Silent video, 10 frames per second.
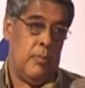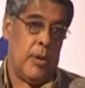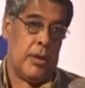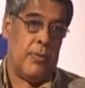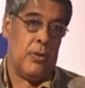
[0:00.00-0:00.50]

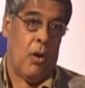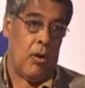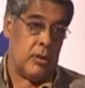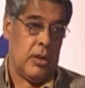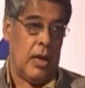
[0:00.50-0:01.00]
but if
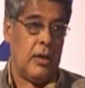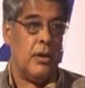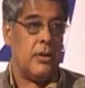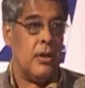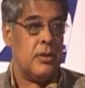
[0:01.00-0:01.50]
not the
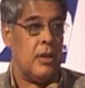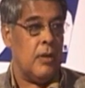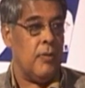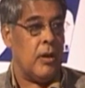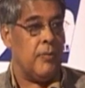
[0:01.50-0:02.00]
greatest,
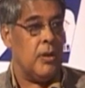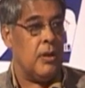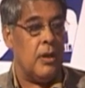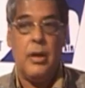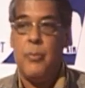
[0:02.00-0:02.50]
then one of the
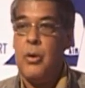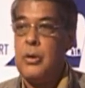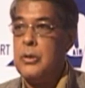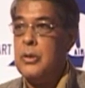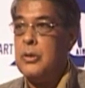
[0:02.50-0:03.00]
great
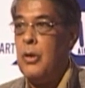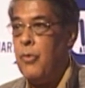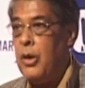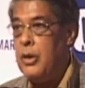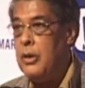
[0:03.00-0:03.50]
democracies of
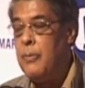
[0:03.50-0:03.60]
the world.